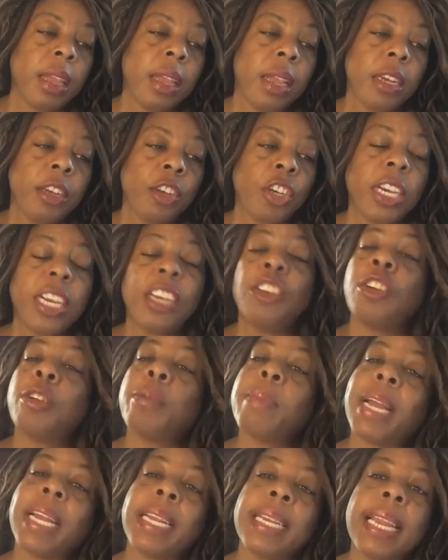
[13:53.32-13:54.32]
changing
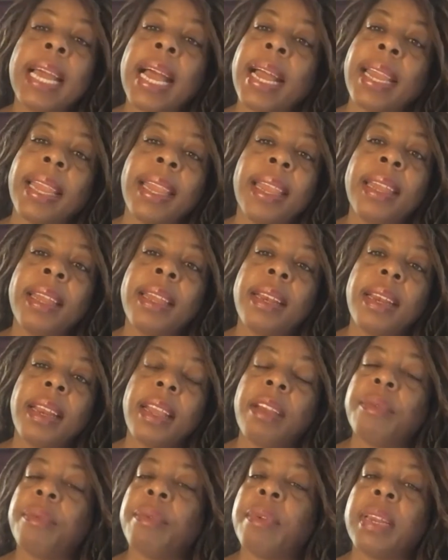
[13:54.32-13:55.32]
my diet,
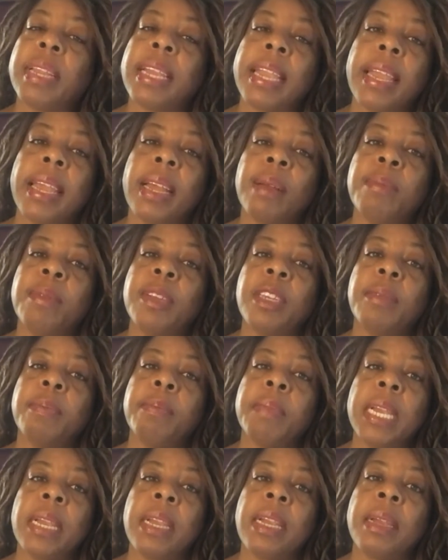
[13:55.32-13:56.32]
it really helped
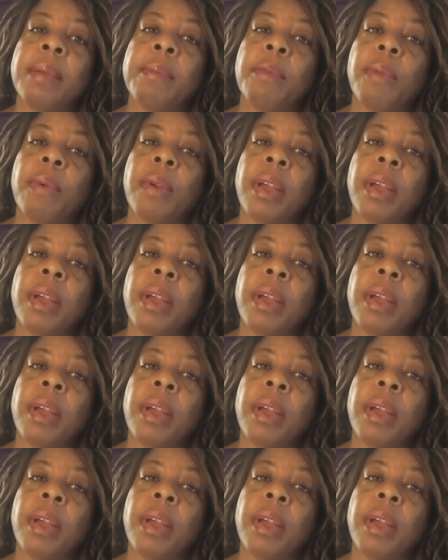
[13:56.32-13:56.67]
me